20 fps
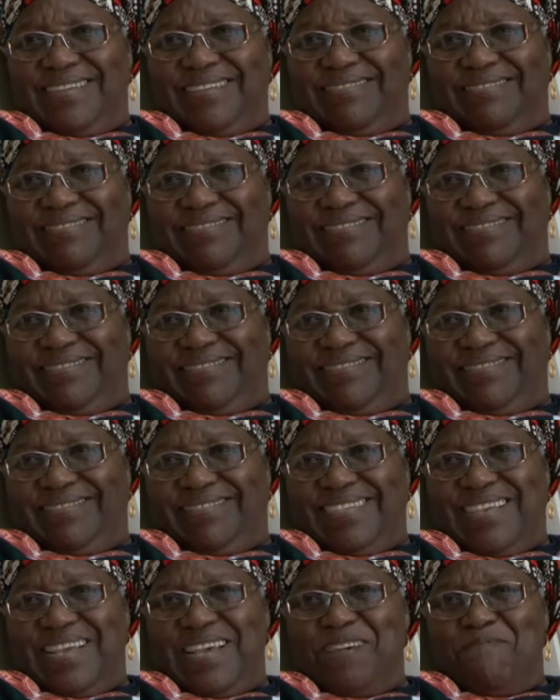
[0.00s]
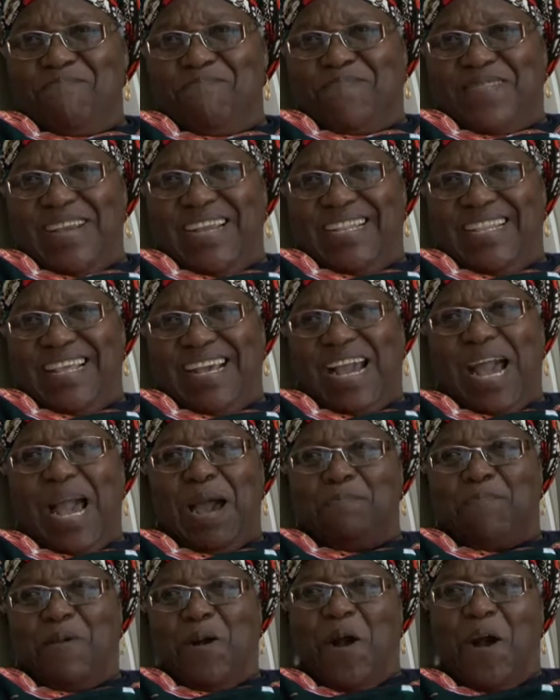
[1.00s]
Bring the cup home. Bring the
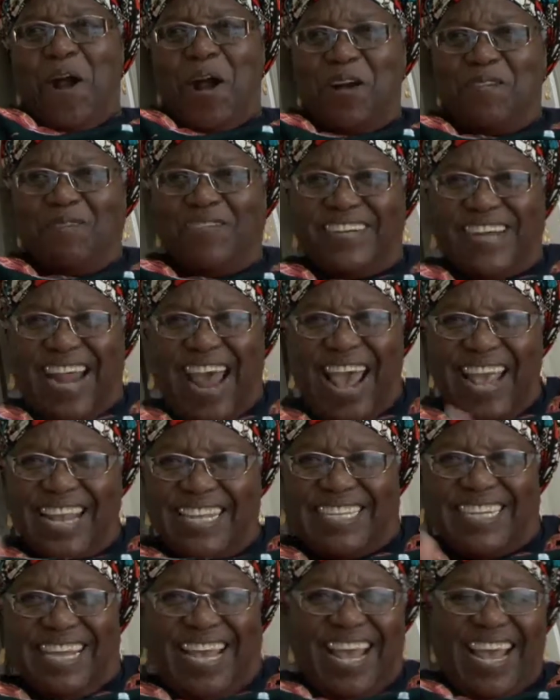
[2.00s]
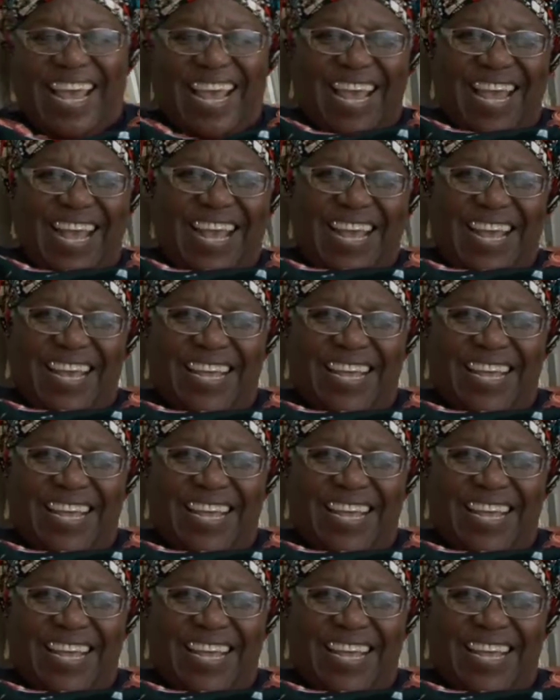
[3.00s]
cup home, right?